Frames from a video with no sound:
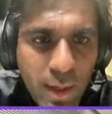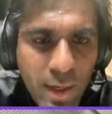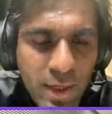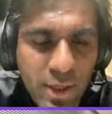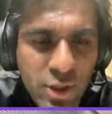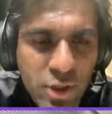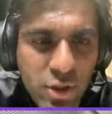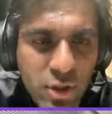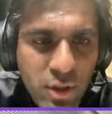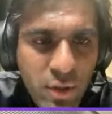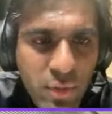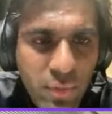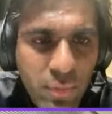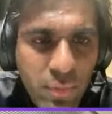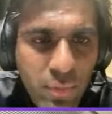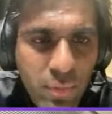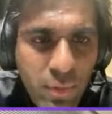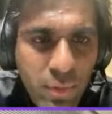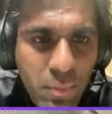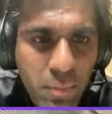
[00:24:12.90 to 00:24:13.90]
actually
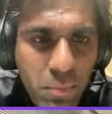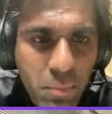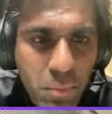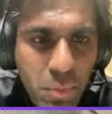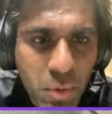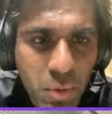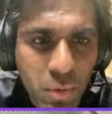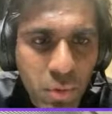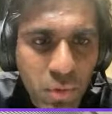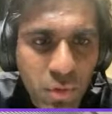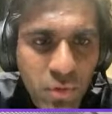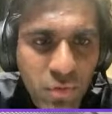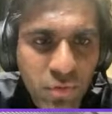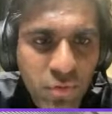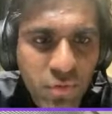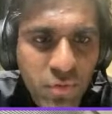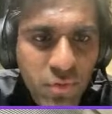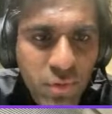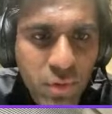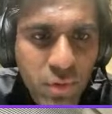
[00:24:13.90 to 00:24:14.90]

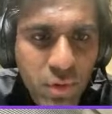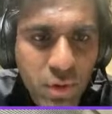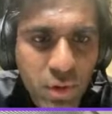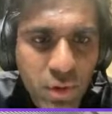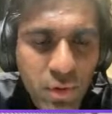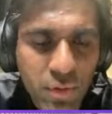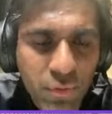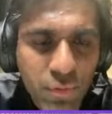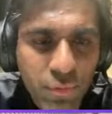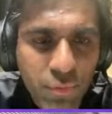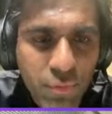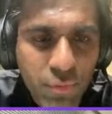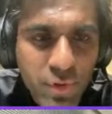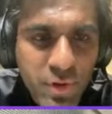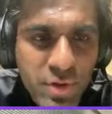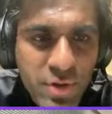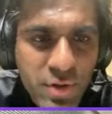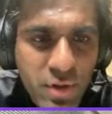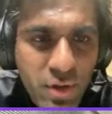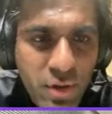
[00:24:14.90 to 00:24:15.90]
remove
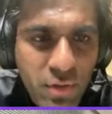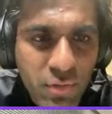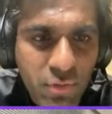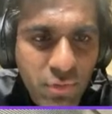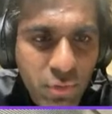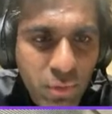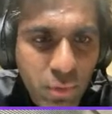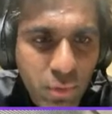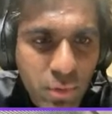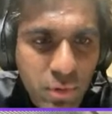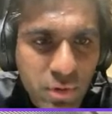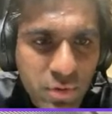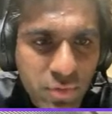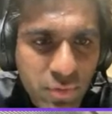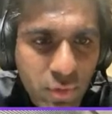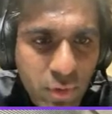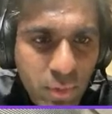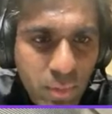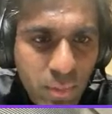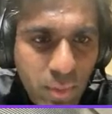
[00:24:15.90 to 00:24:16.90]
return false
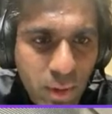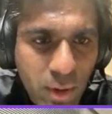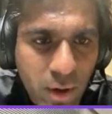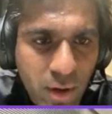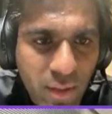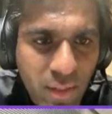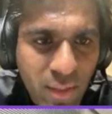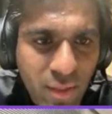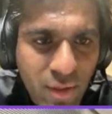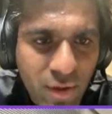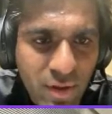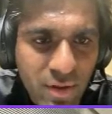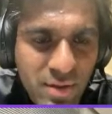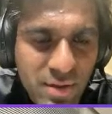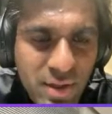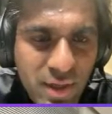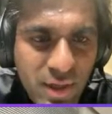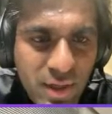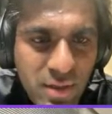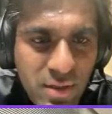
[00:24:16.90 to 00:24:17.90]
from line
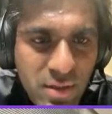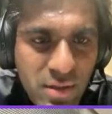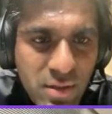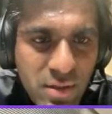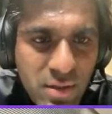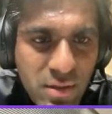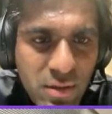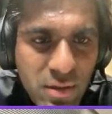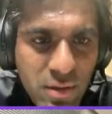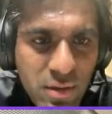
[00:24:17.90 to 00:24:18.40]
36.